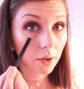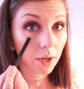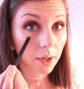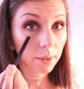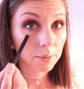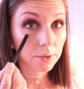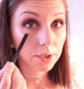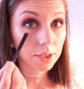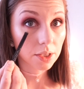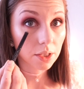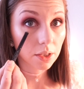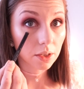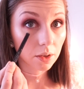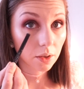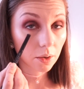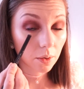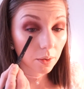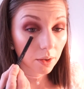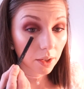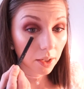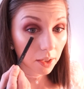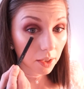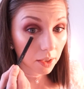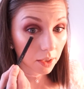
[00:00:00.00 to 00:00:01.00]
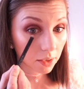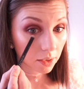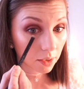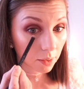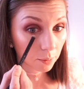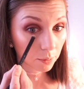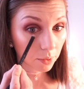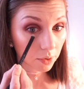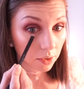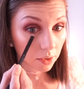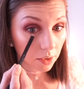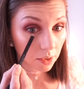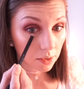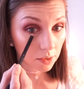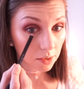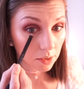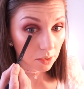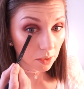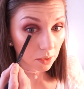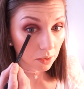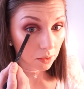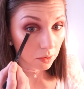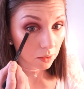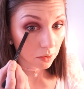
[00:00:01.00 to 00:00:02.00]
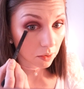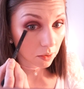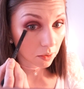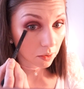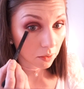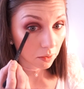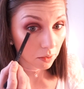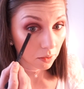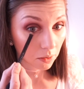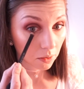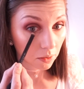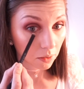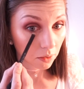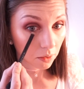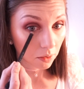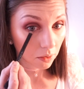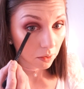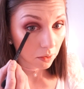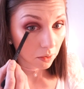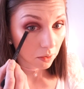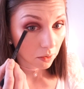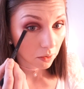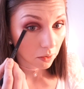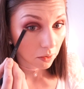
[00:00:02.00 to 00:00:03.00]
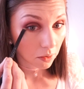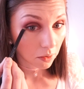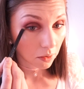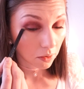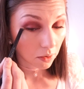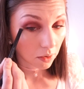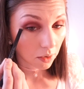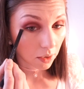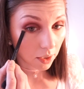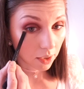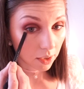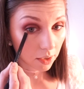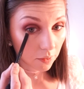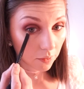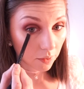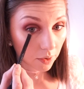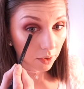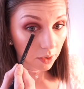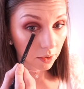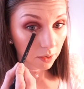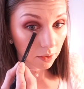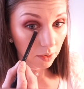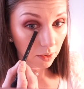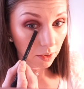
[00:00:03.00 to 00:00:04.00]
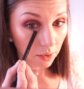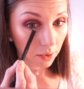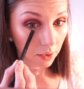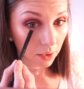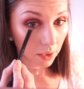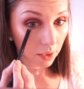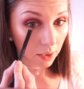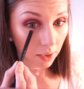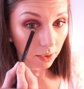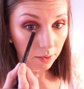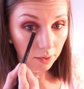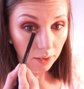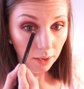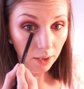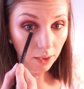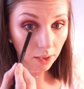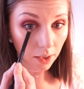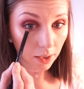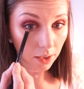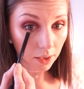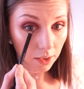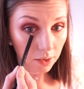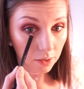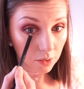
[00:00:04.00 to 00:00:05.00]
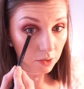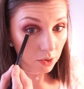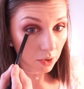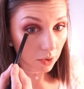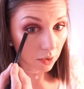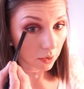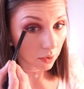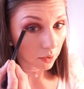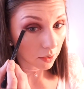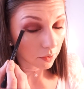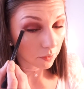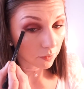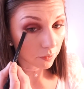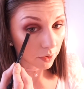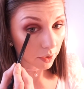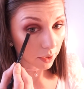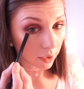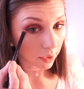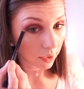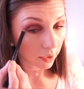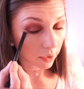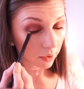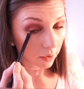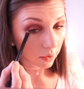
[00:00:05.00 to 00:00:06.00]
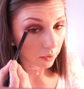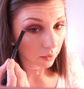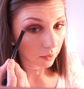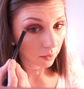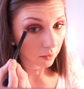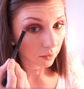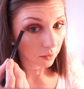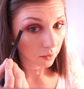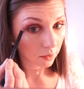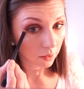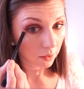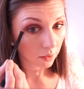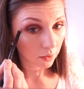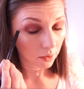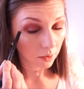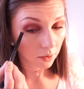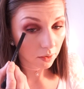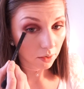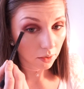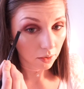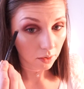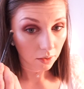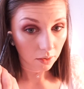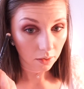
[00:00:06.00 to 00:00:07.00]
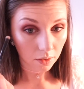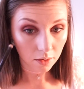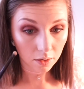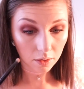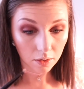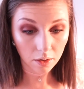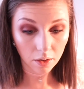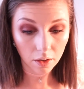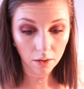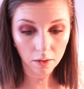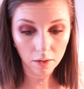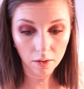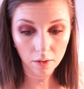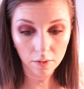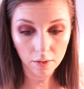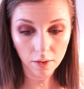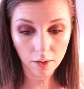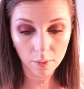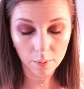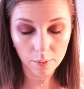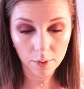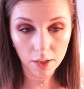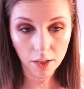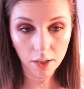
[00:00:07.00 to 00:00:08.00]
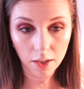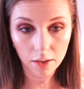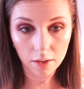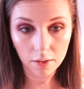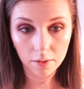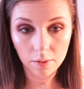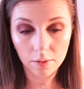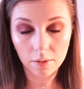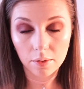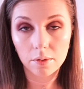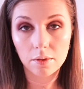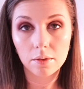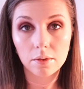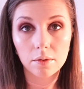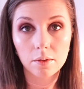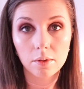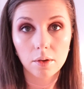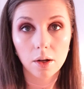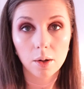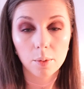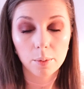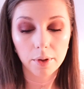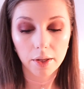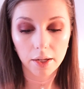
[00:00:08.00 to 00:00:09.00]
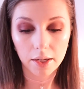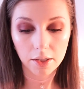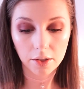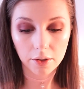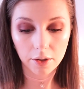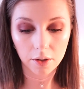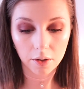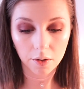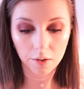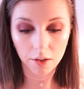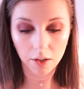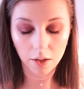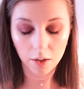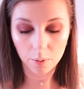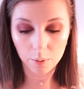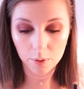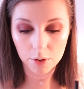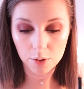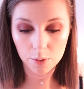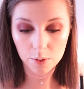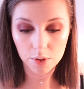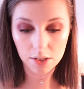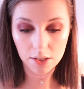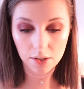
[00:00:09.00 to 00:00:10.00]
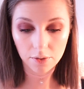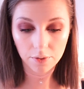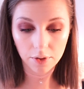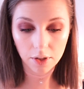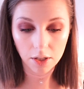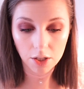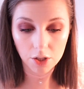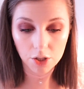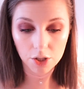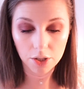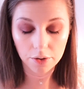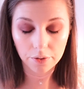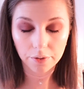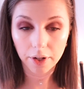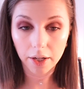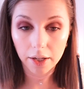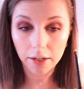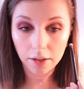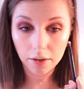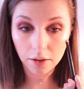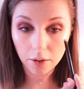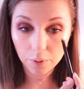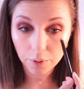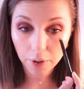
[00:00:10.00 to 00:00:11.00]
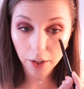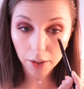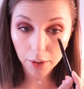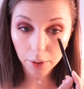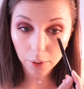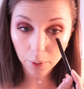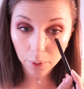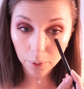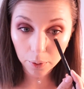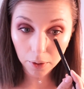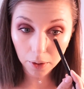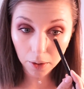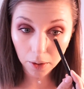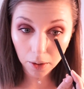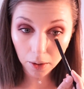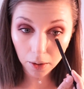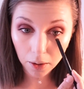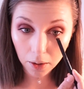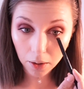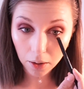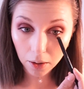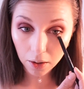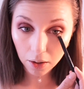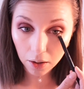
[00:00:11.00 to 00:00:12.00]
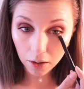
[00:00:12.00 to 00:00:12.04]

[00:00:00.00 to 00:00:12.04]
I'm just gonna go ahead and put this under, kind of under and on the edge of that color that we applied earlier, which was the Venetian red and the red ochre.